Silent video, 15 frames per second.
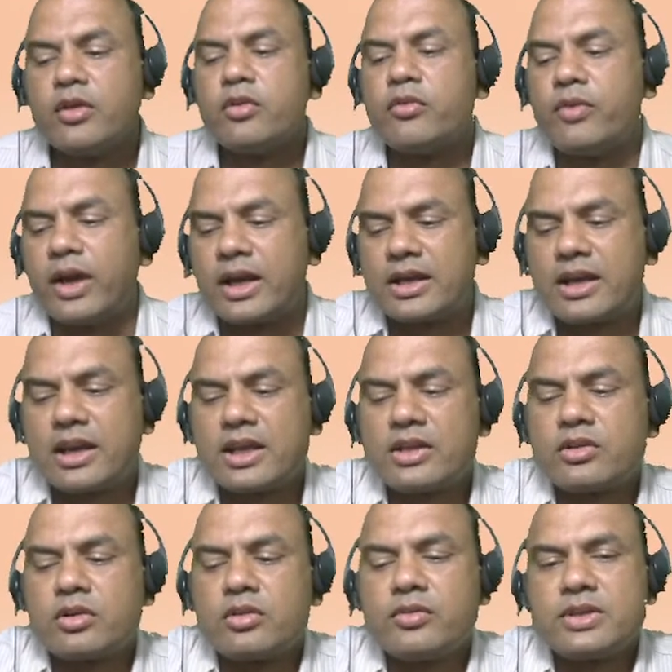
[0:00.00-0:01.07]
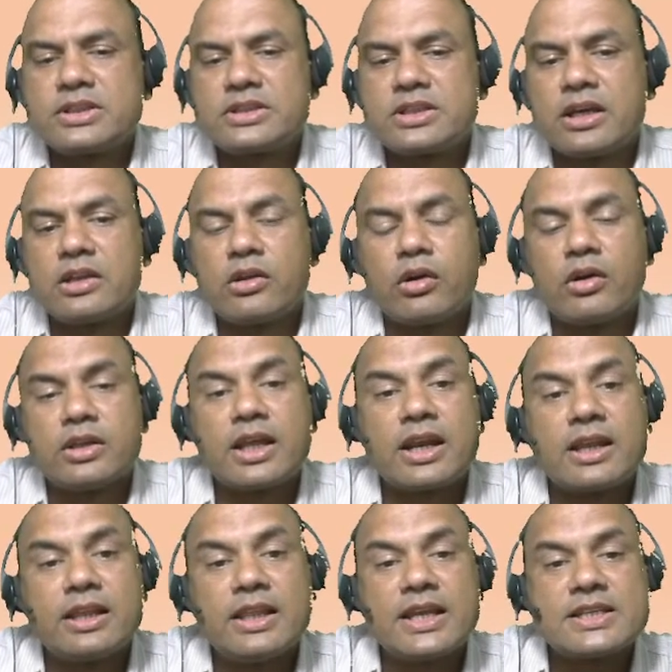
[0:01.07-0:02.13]
Factoring is always done on a
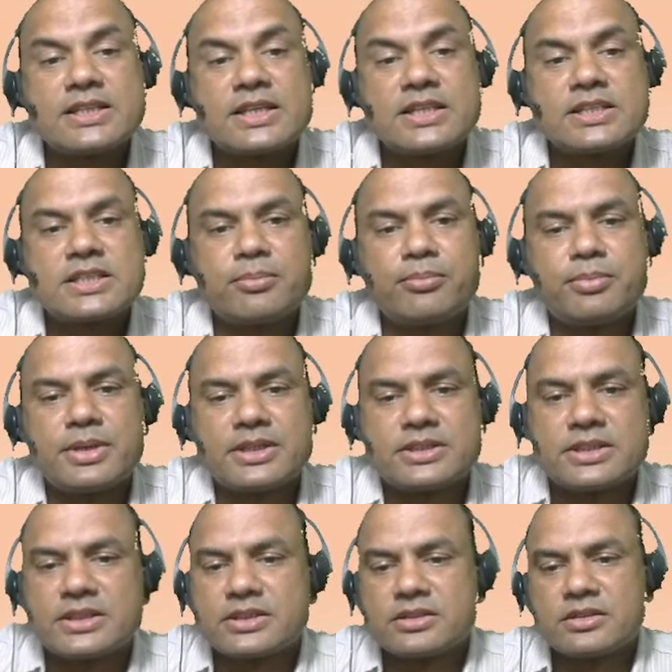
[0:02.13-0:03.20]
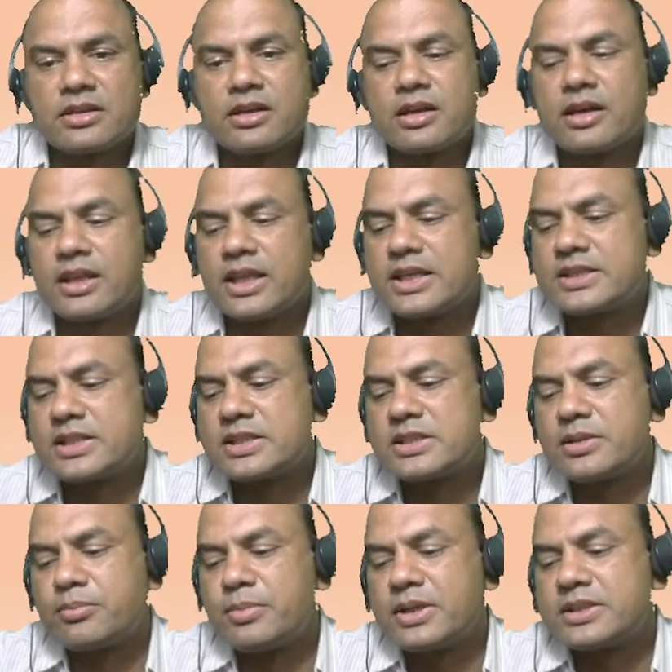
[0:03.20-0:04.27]
relationship basis. A
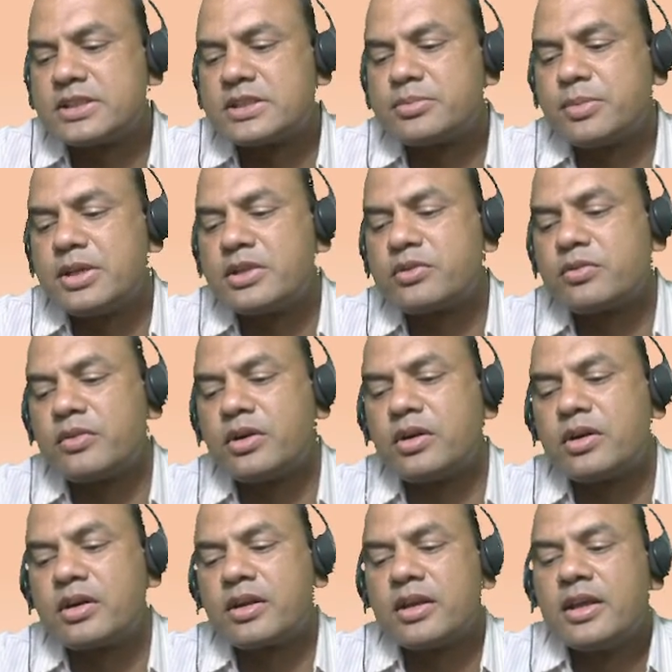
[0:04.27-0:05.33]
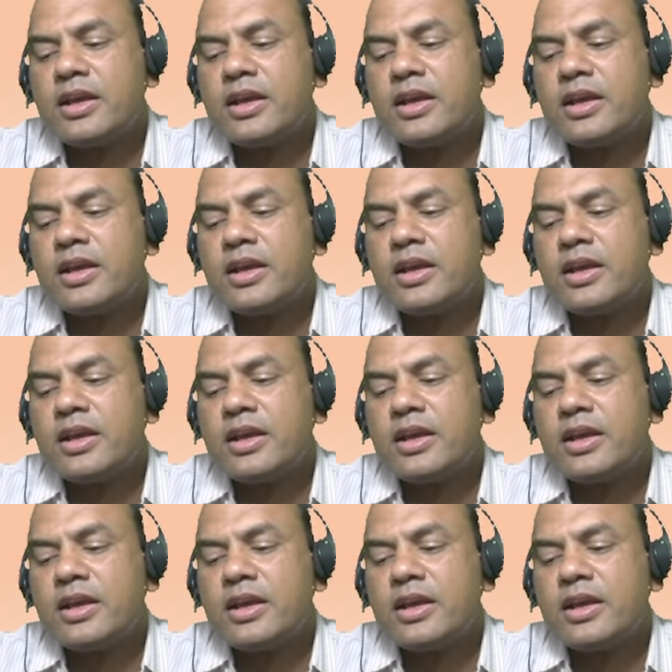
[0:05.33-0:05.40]
relationship basis means what?